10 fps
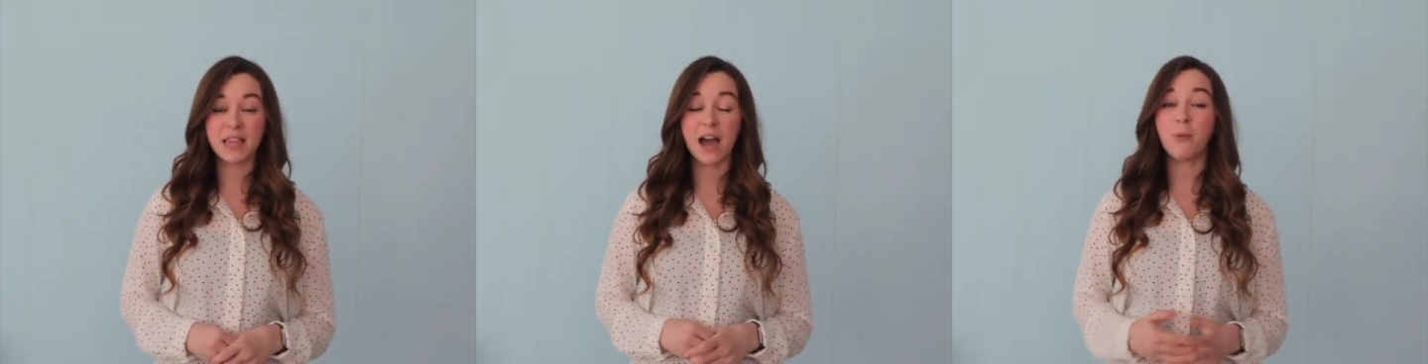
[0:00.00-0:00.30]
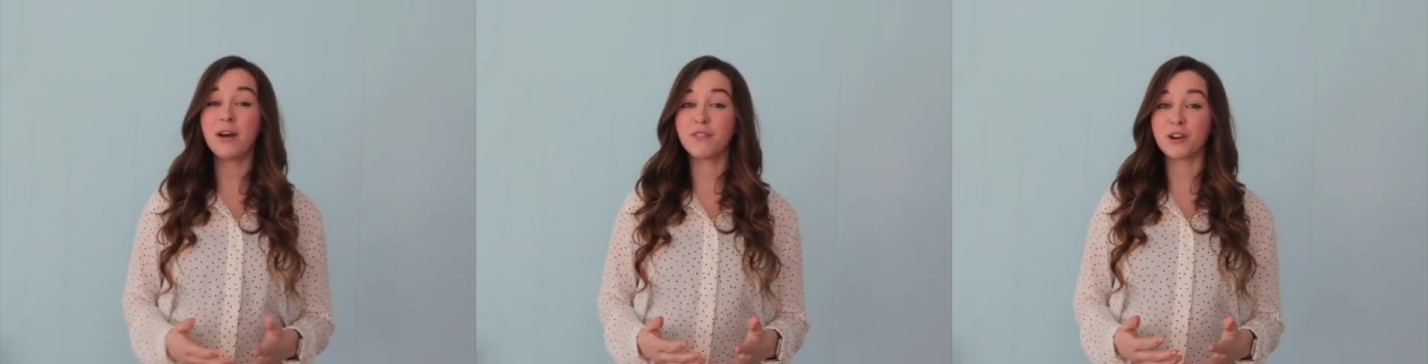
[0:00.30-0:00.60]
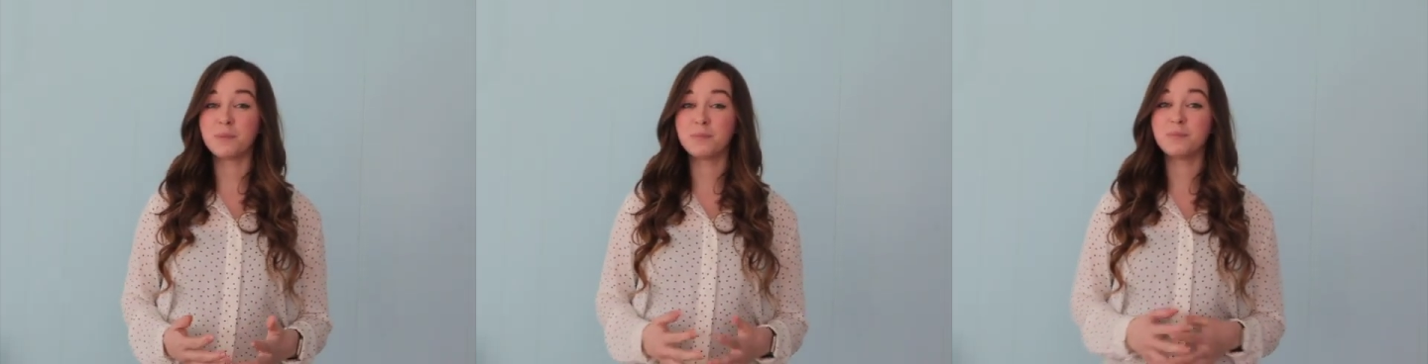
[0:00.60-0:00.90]

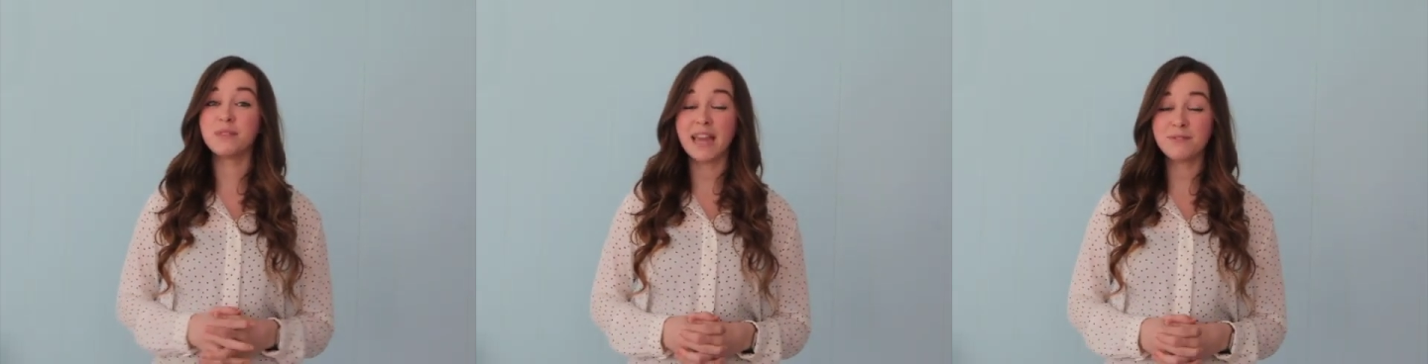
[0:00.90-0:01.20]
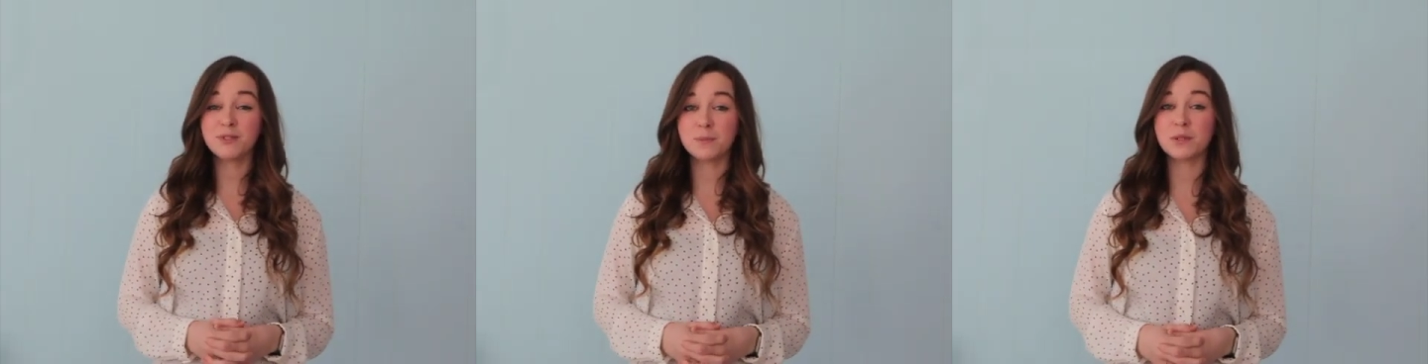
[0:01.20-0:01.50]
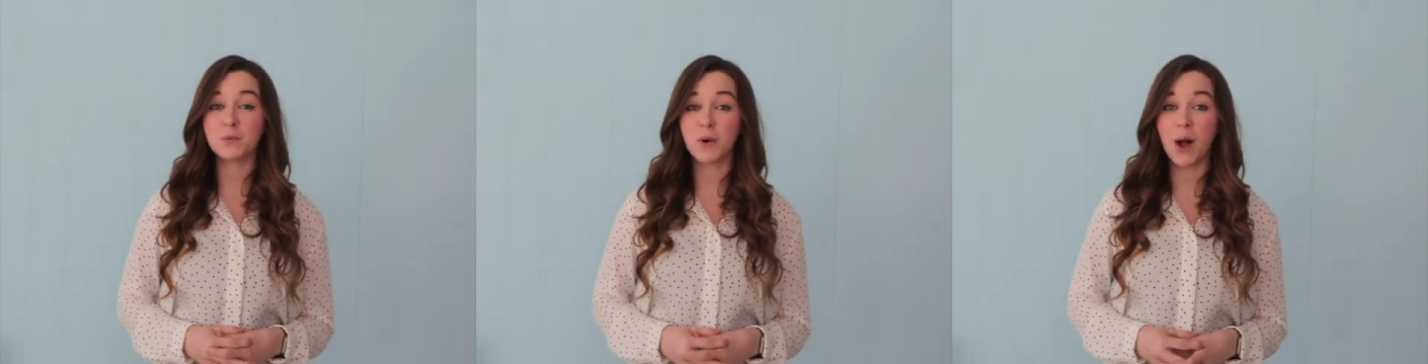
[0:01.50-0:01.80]
However, laughter is
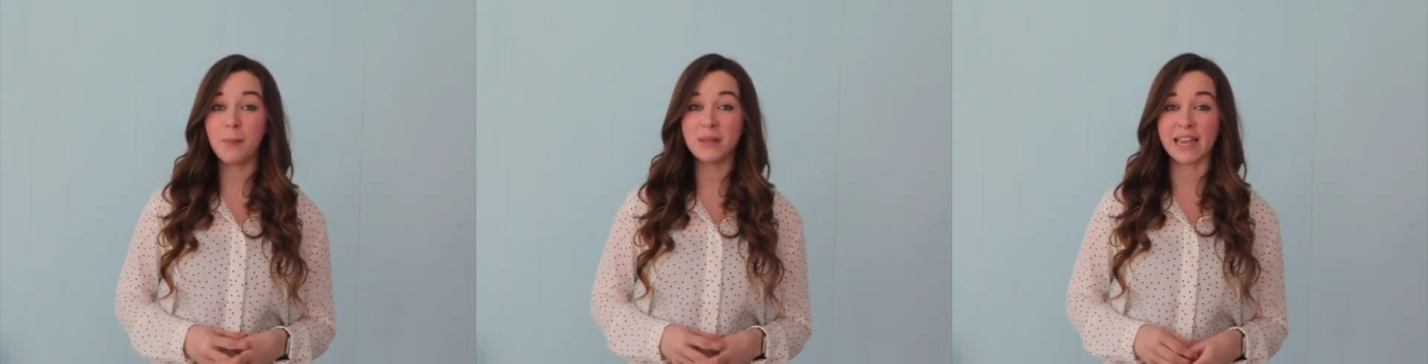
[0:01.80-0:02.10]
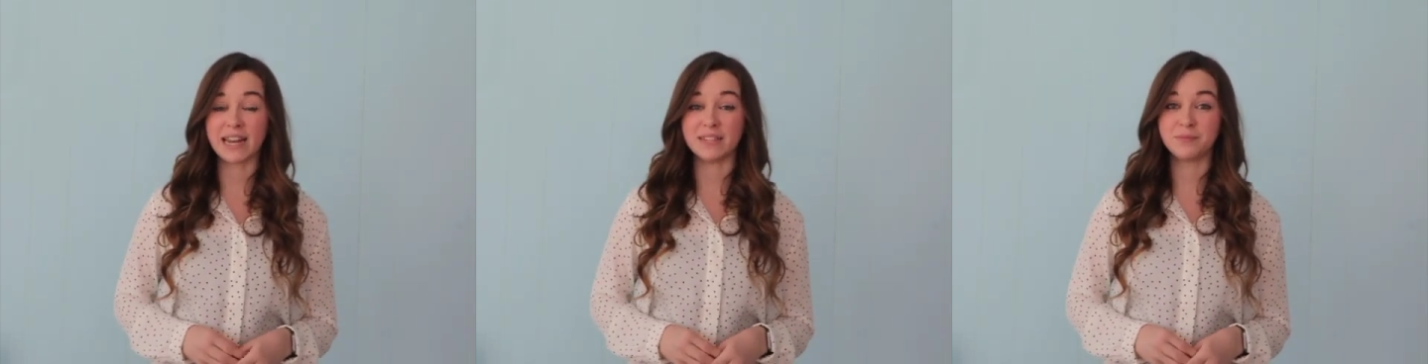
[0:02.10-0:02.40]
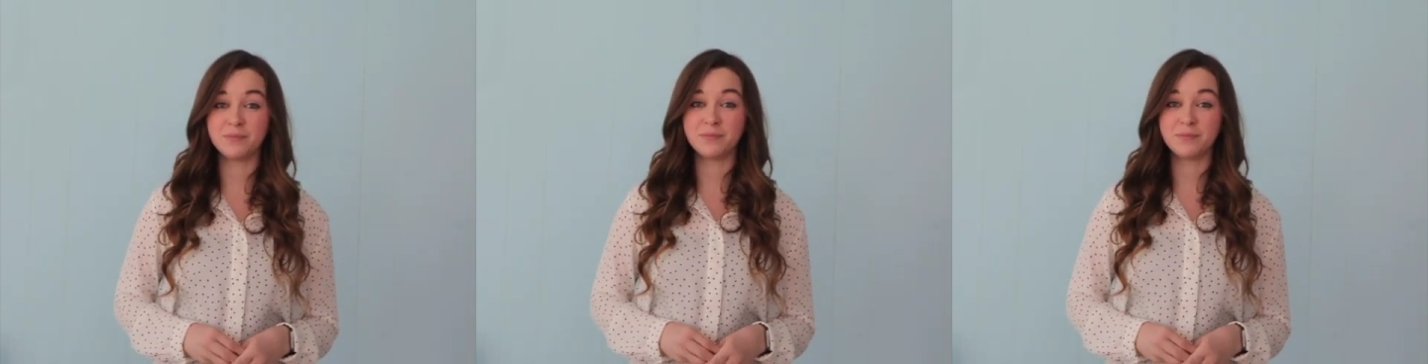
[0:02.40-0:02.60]
much more complicated.